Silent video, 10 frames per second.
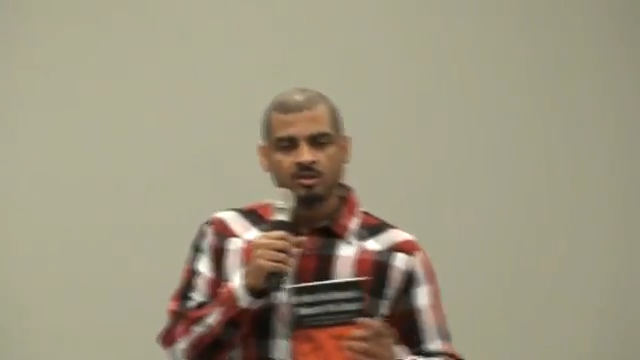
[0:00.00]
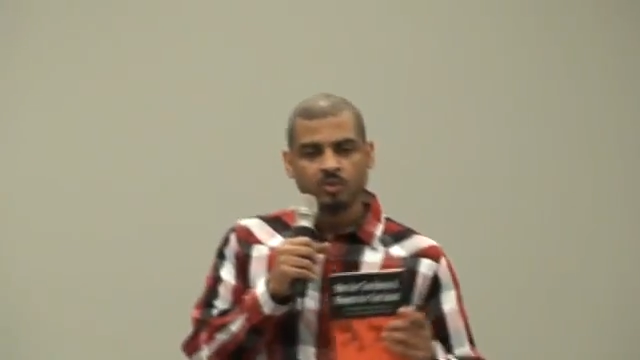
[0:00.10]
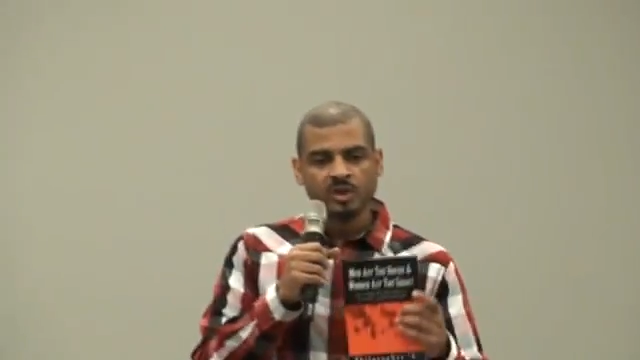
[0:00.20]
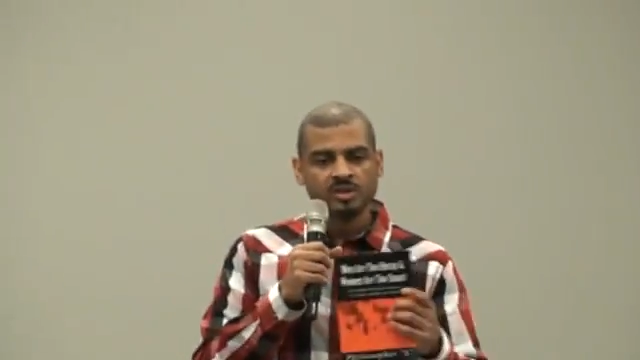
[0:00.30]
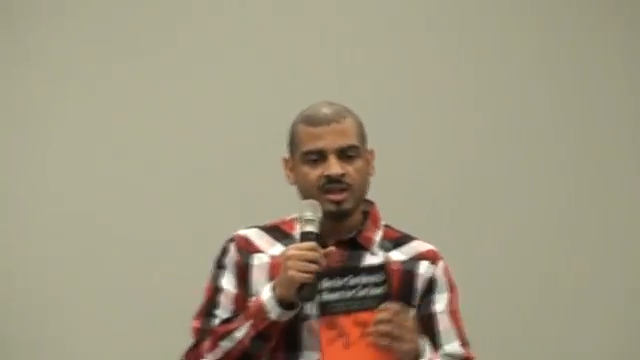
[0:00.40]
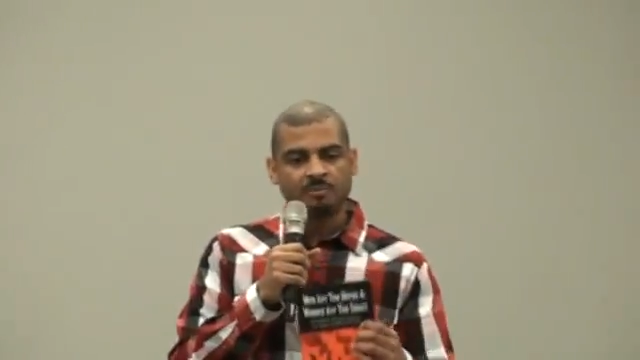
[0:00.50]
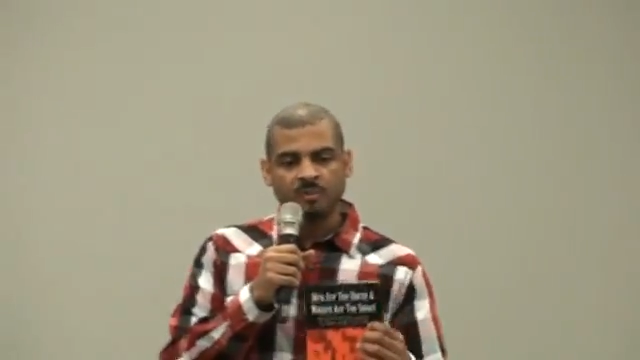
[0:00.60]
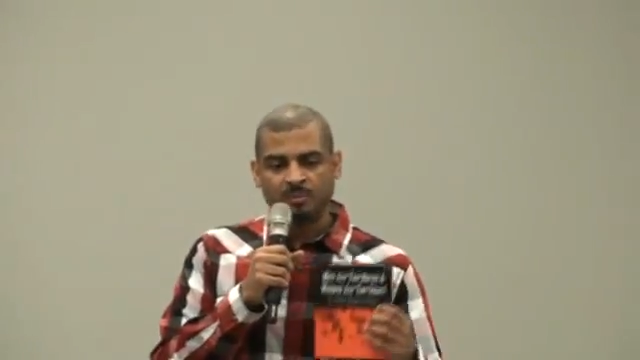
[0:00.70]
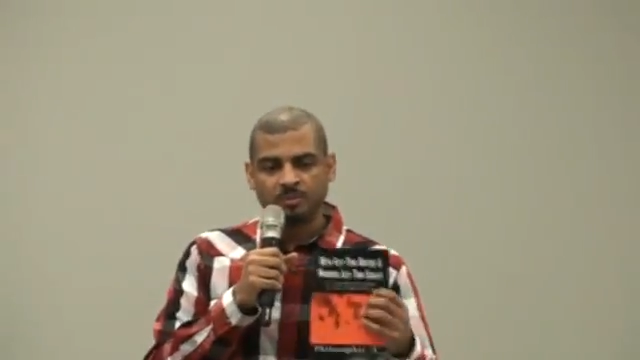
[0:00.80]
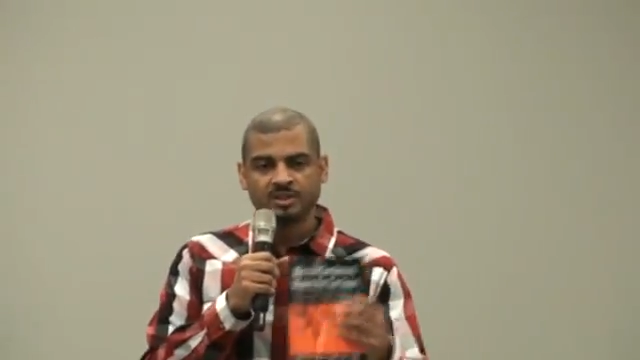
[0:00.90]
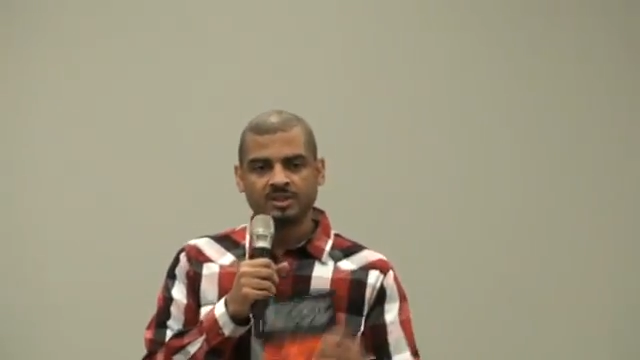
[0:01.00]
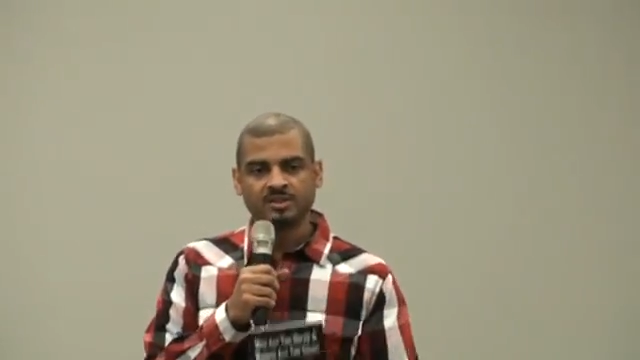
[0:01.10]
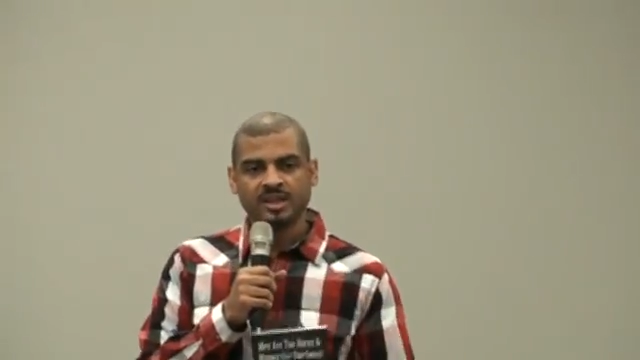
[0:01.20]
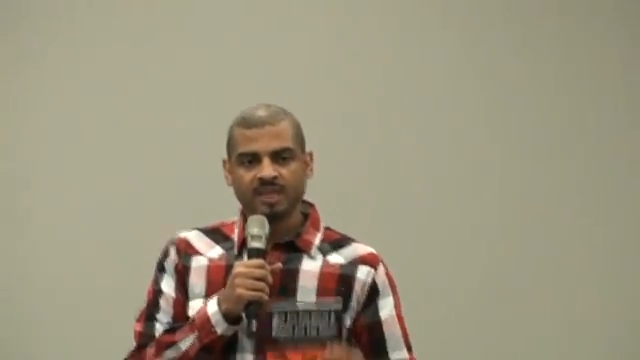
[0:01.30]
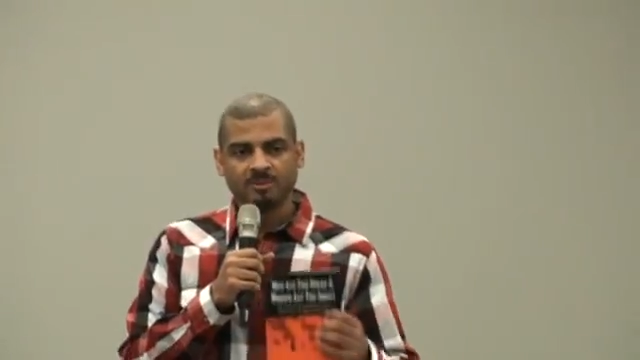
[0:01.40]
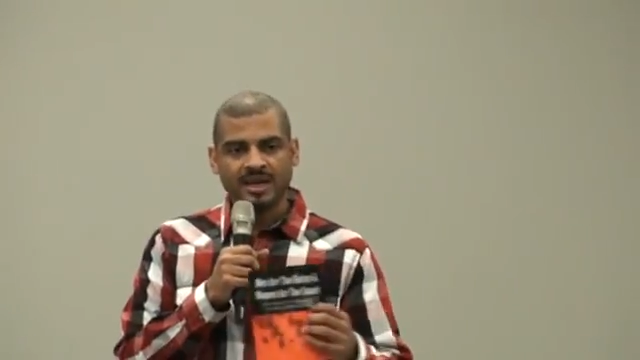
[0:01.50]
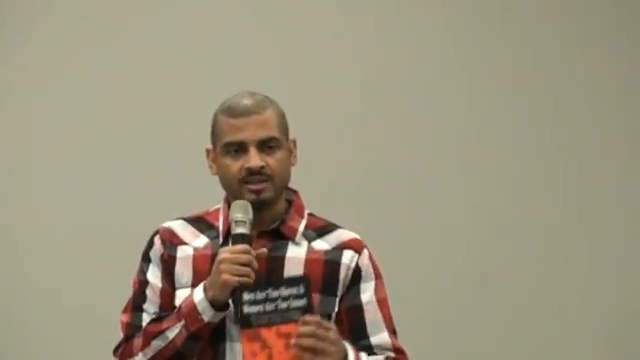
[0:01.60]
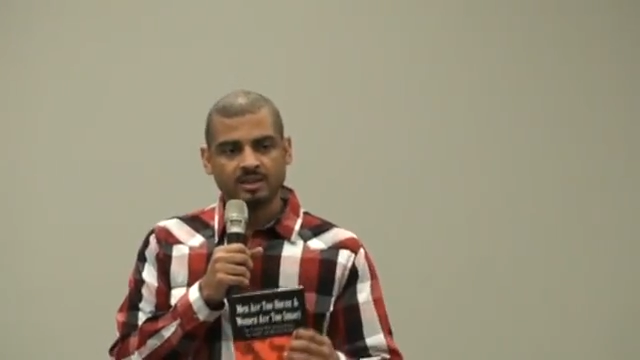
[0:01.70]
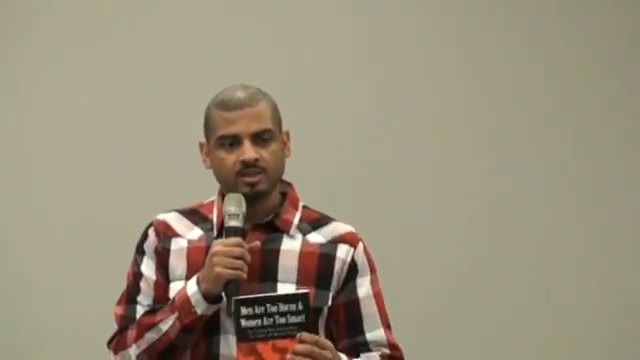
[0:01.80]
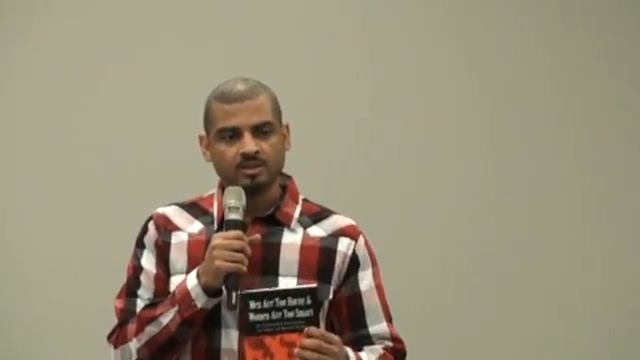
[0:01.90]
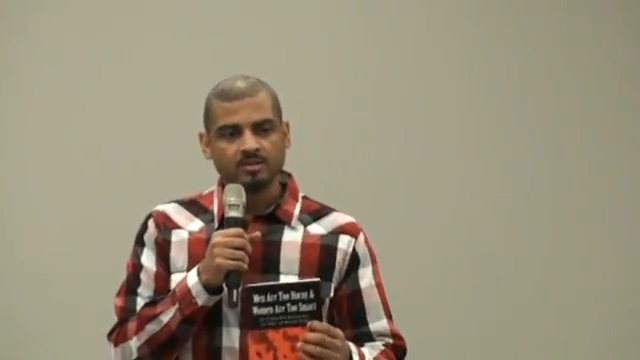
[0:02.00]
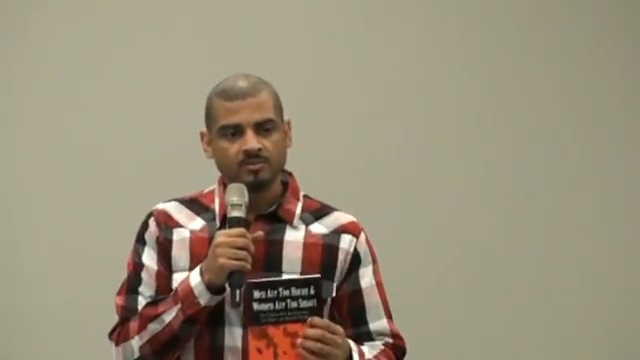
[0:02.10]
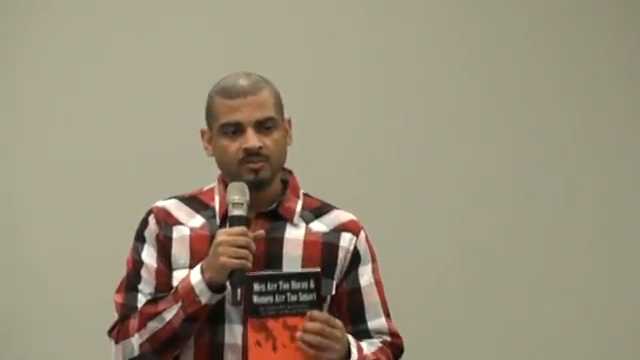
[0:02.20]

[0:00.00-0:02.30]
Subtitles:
The reason I put this name like this